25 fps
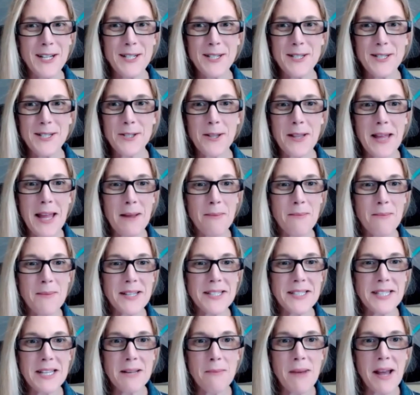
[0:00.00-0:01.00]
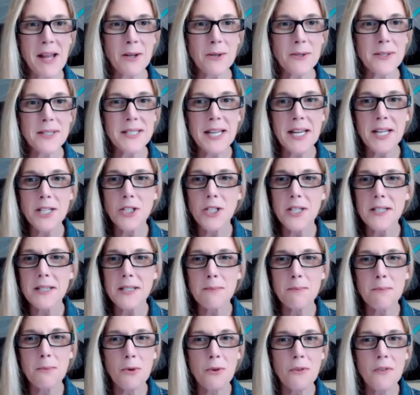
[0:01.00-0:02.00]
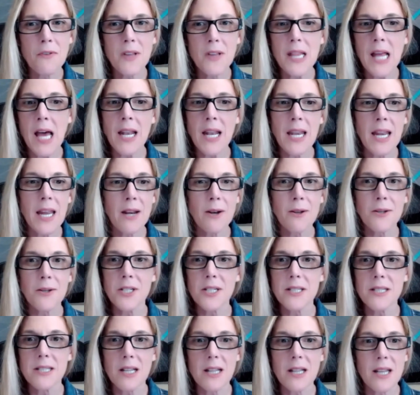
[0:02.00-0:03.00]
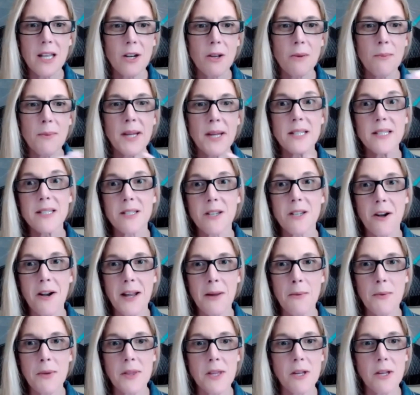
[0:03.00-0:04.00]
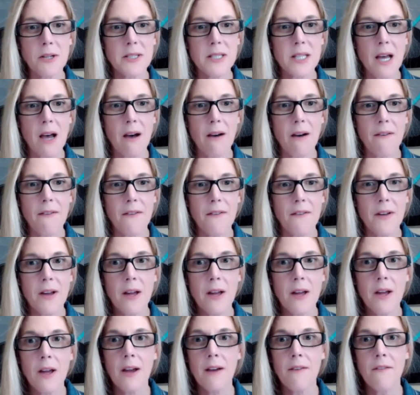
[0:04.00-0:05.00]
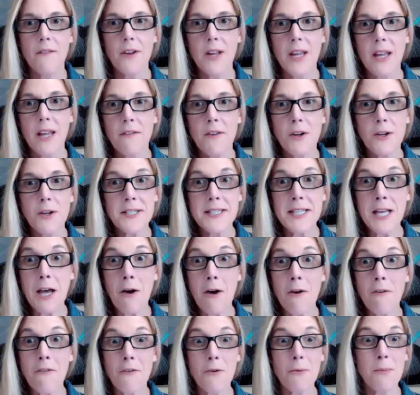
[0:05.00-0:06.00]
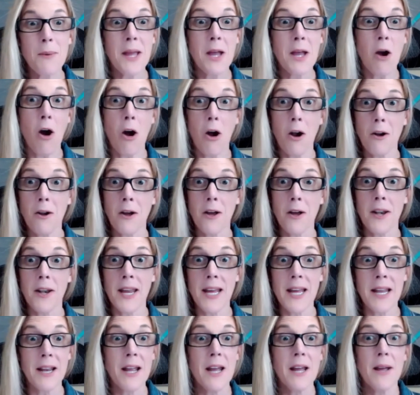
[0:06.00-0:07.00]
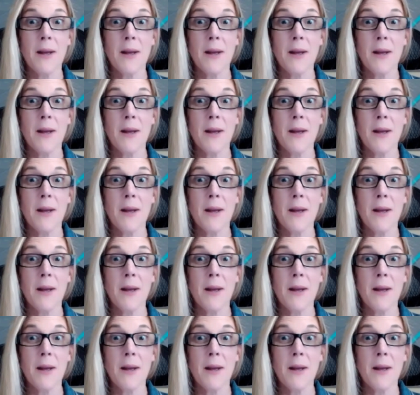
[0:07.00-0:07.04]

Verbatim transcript: So, like Misty and Michael said, just moving that needle just a little bit, starting with yourself. Forgive yourself for being hard on it